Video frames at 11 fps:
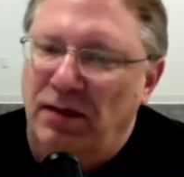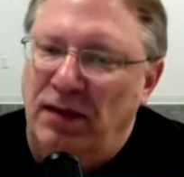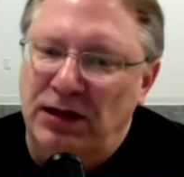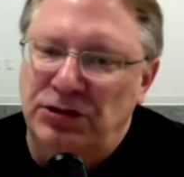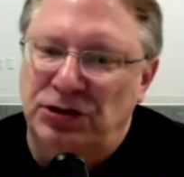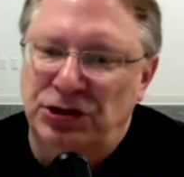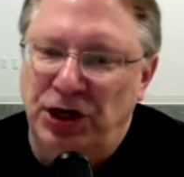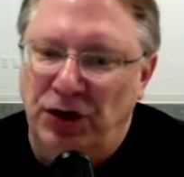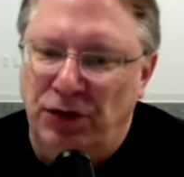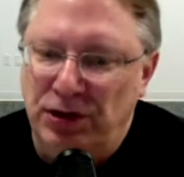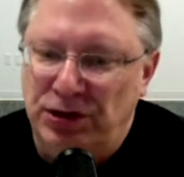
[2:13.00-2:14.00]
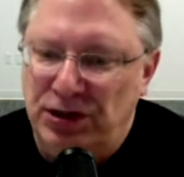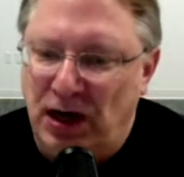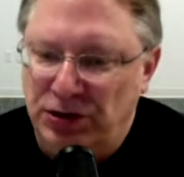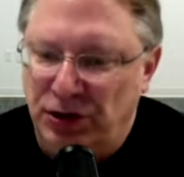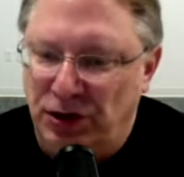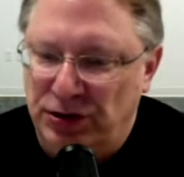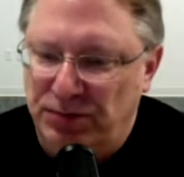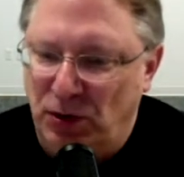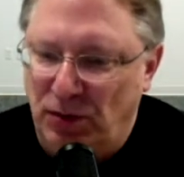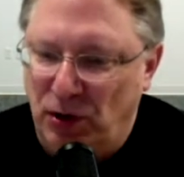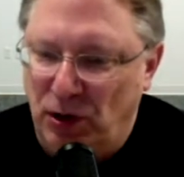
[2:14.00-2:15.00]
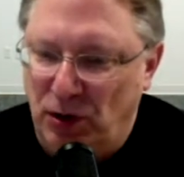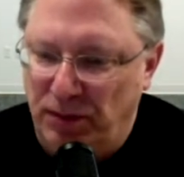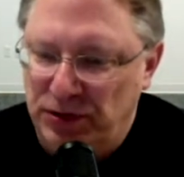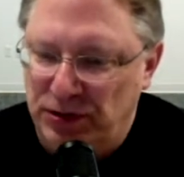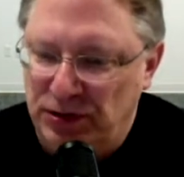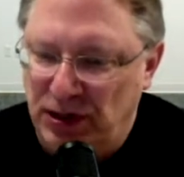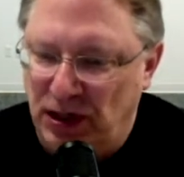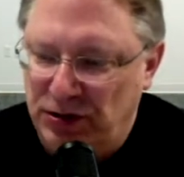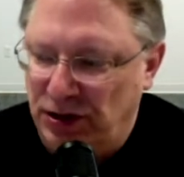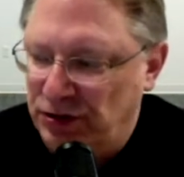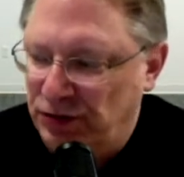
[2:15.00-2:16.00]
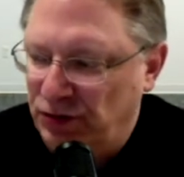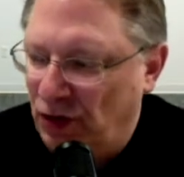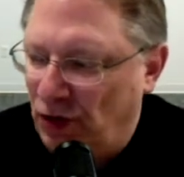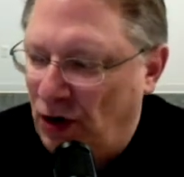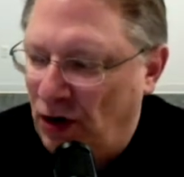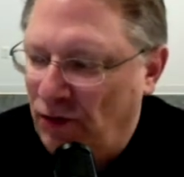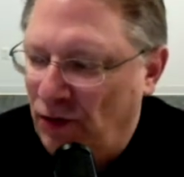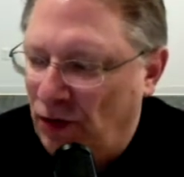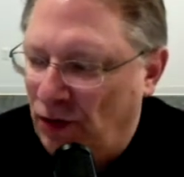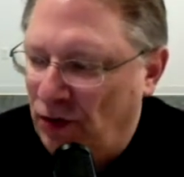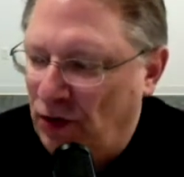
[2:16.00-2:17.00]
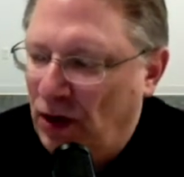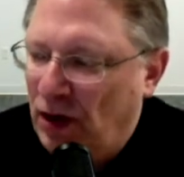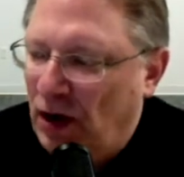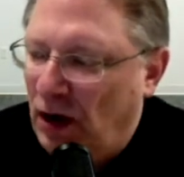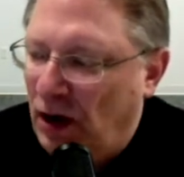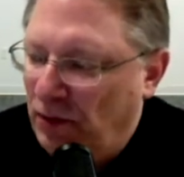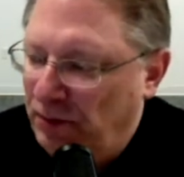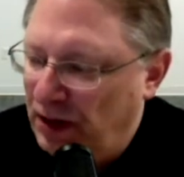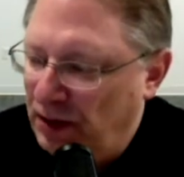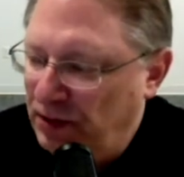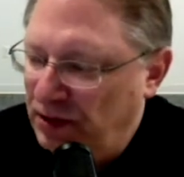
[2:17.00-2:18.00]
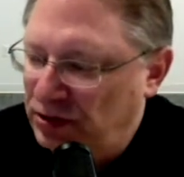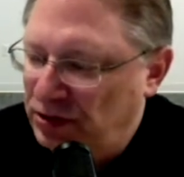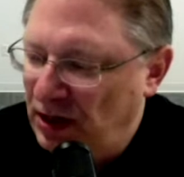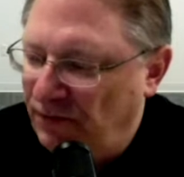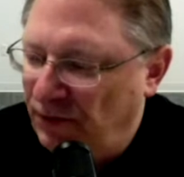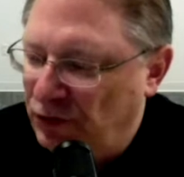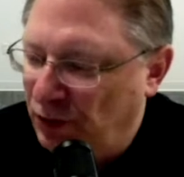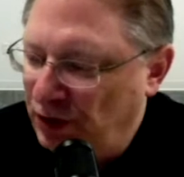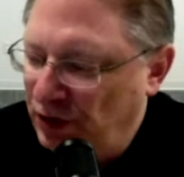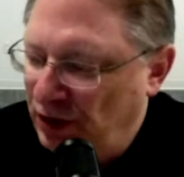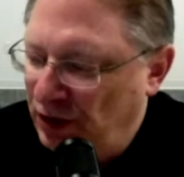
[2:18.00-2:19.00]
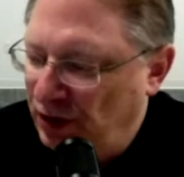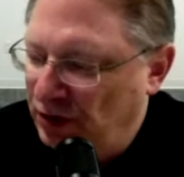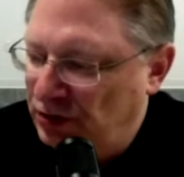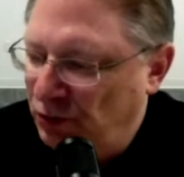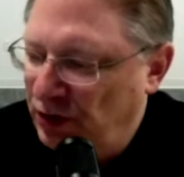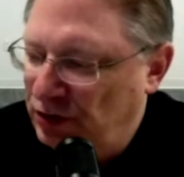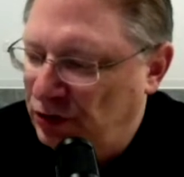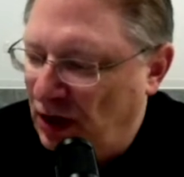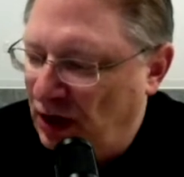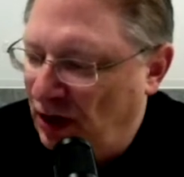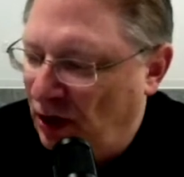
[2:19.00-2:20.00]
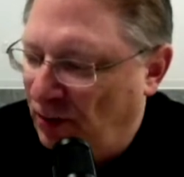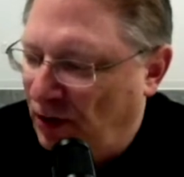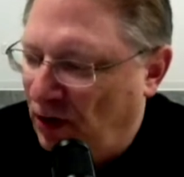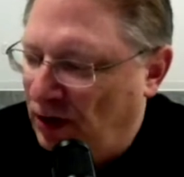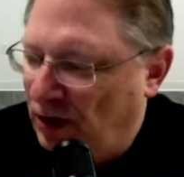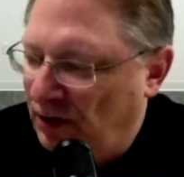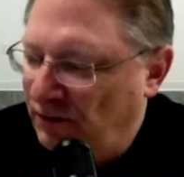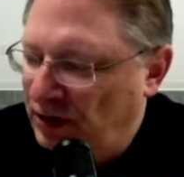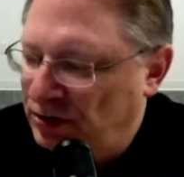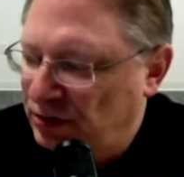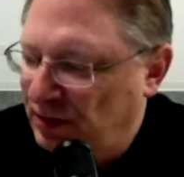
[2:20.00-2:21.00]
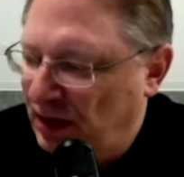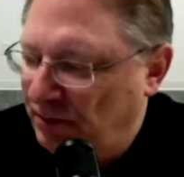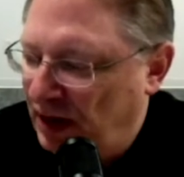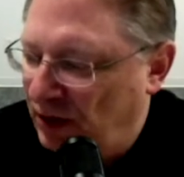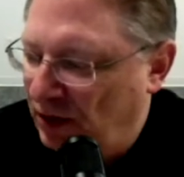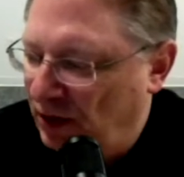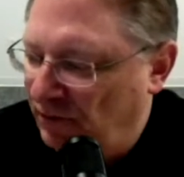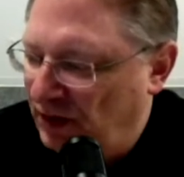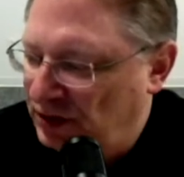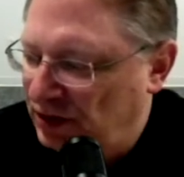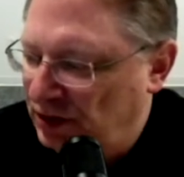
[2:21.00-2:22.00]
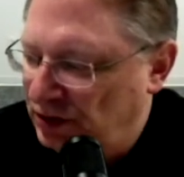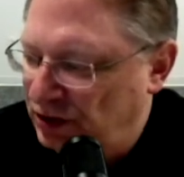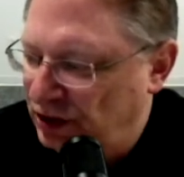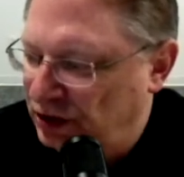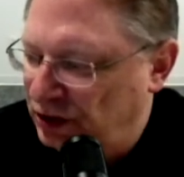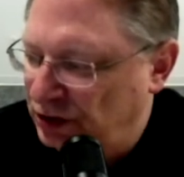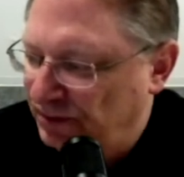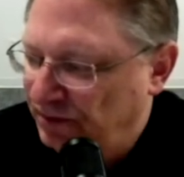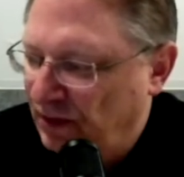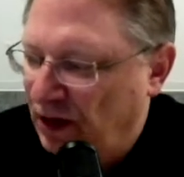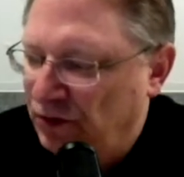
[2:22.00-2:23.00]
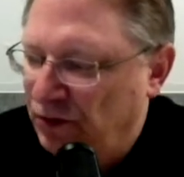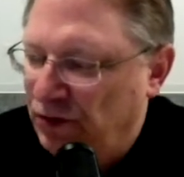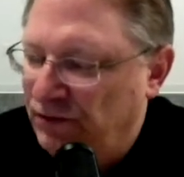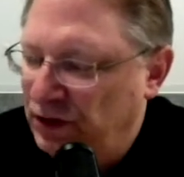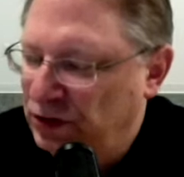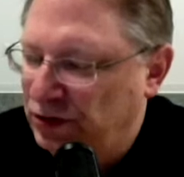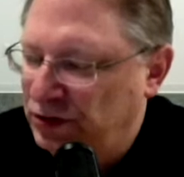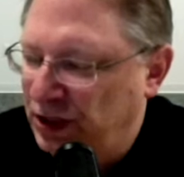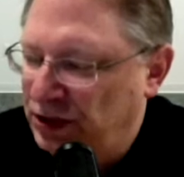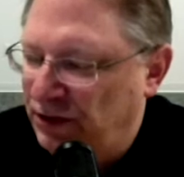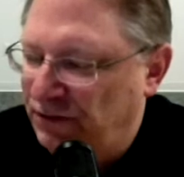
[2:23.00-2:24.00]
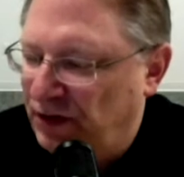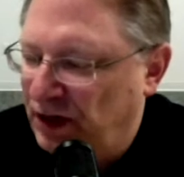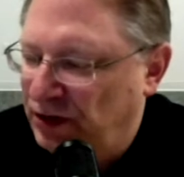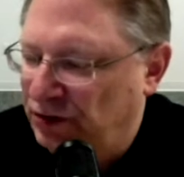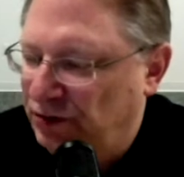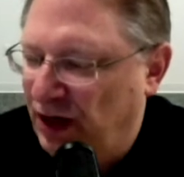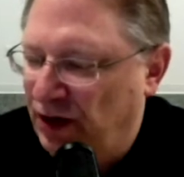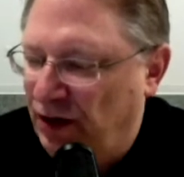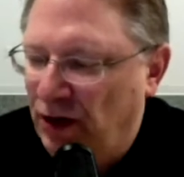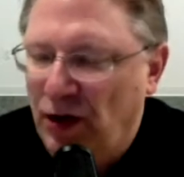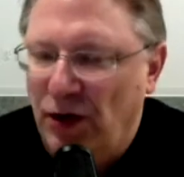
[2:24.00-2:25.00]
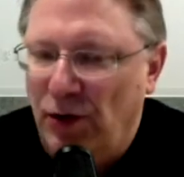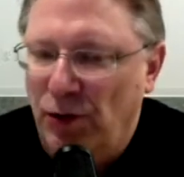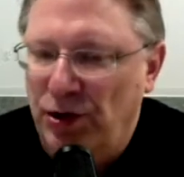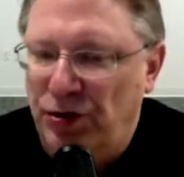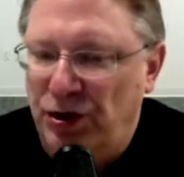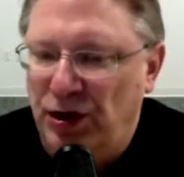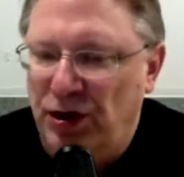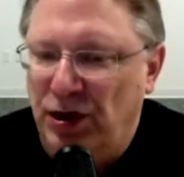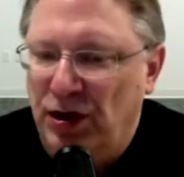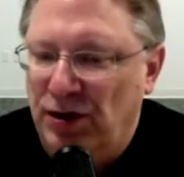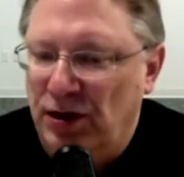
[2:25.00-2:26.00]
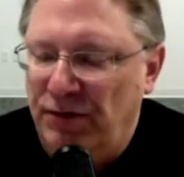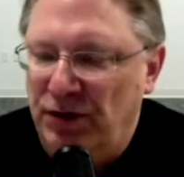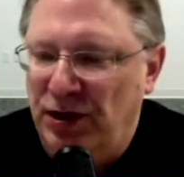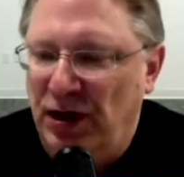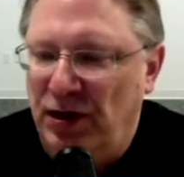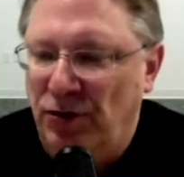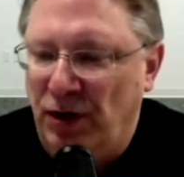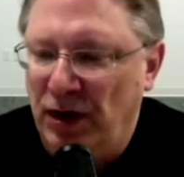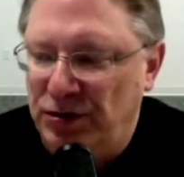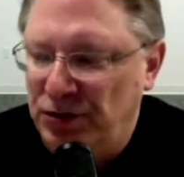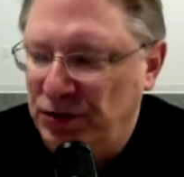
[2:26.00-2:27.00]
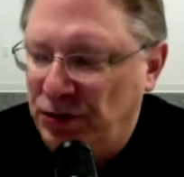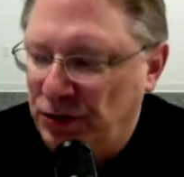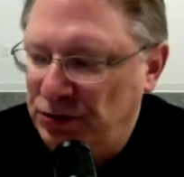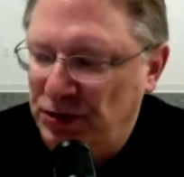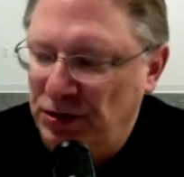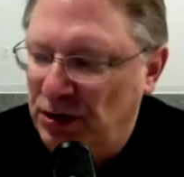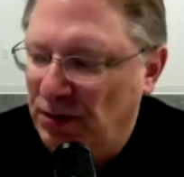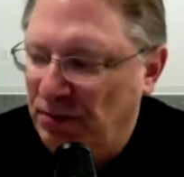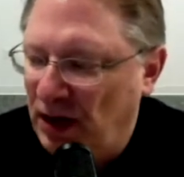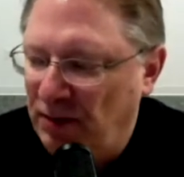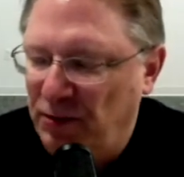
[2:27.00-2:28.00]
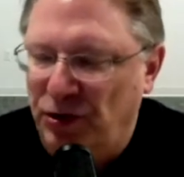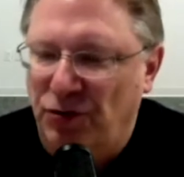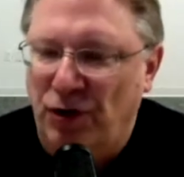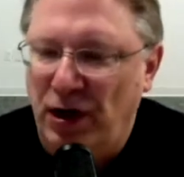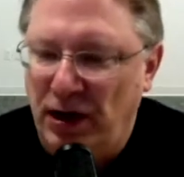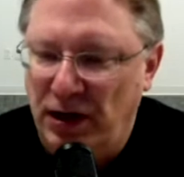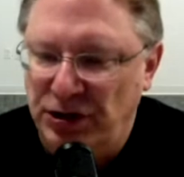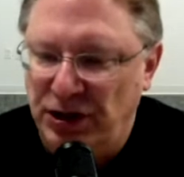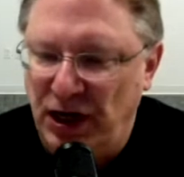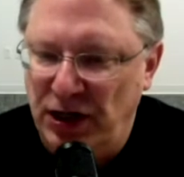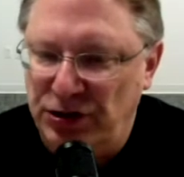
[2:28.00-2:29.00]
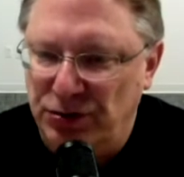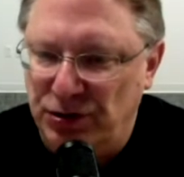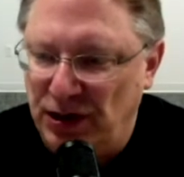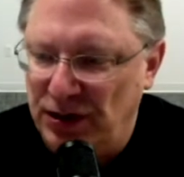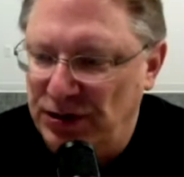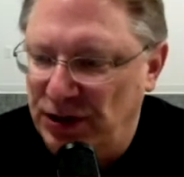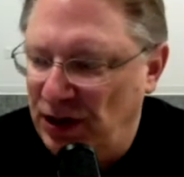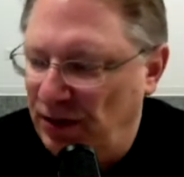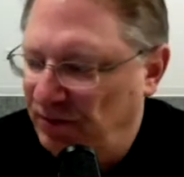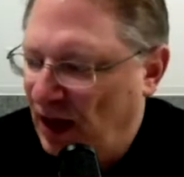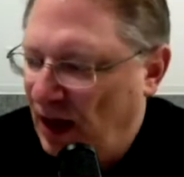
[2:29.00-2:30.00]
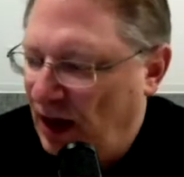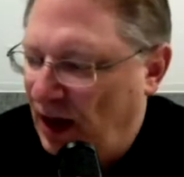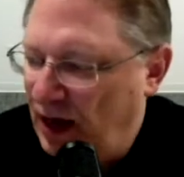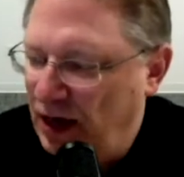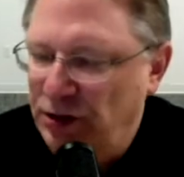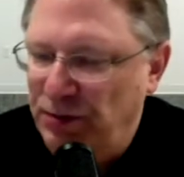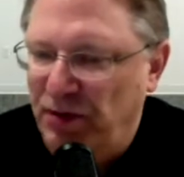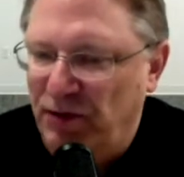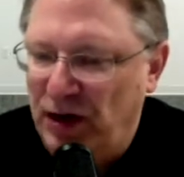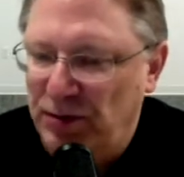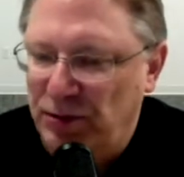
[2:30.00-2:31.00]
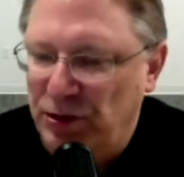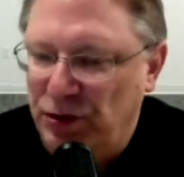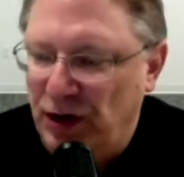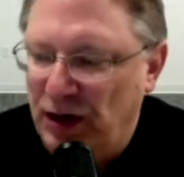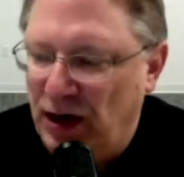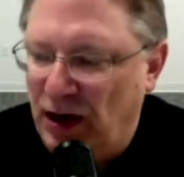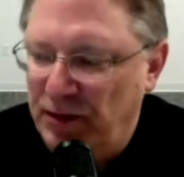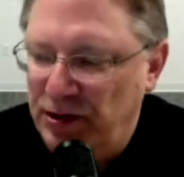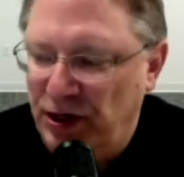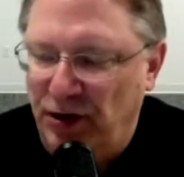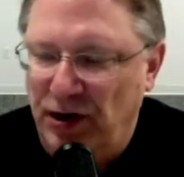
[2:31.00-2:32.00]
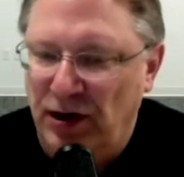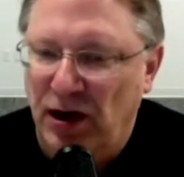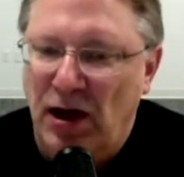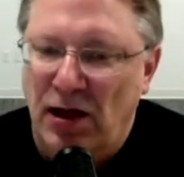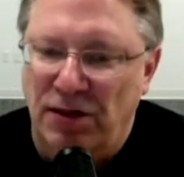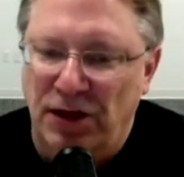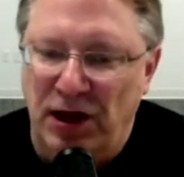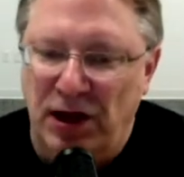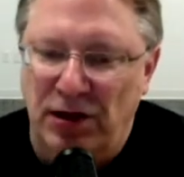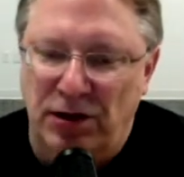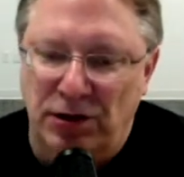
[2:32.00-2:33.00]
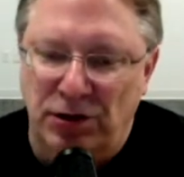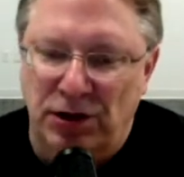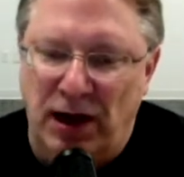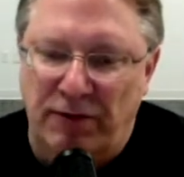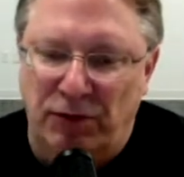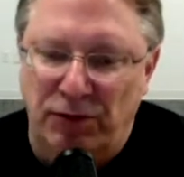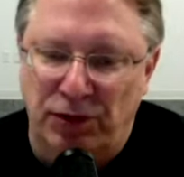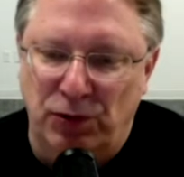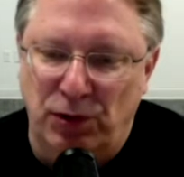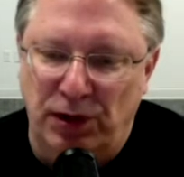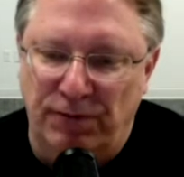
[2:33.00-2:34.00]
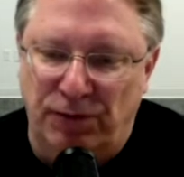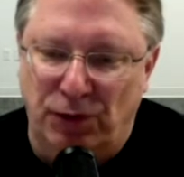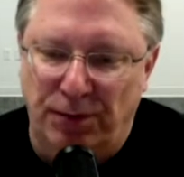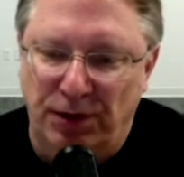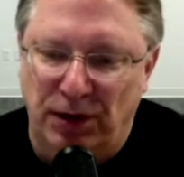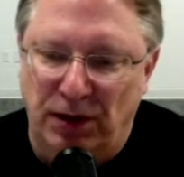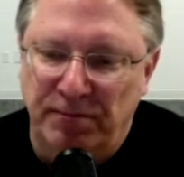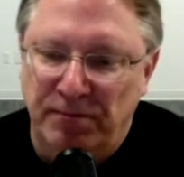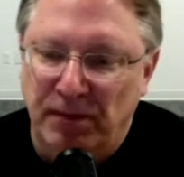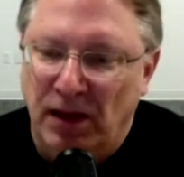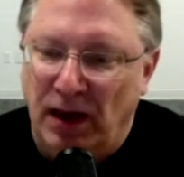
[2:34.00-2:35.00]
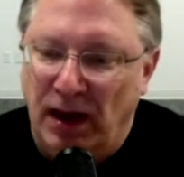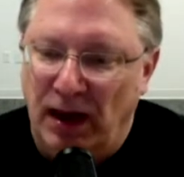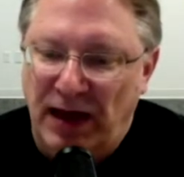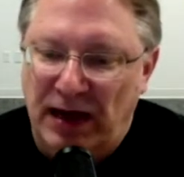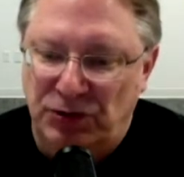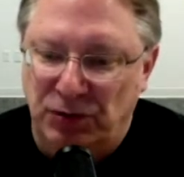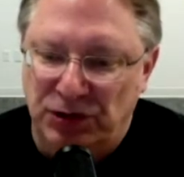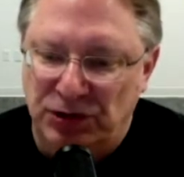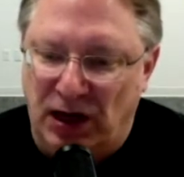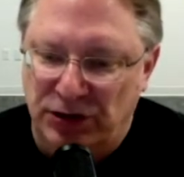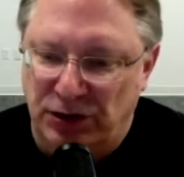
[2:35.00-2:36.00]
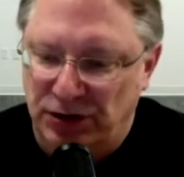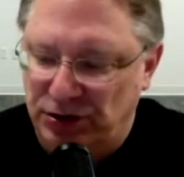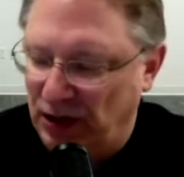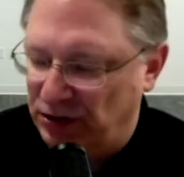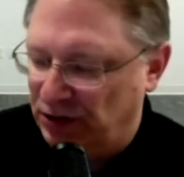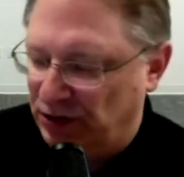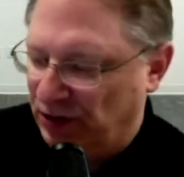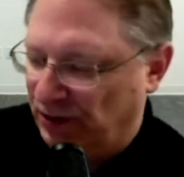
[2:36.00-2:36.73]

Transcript: That's generally stock charts pur- purpose and stock charts role. Our role um, we've been in business now for 20 years. We try and help online investors make better investing decisions through the visualization of financial data. We think that if you take great tools, you combine them with great educational content, and you provide them with great commentary, then you're going to have a really winning formula. And that's what Stock Charts tries to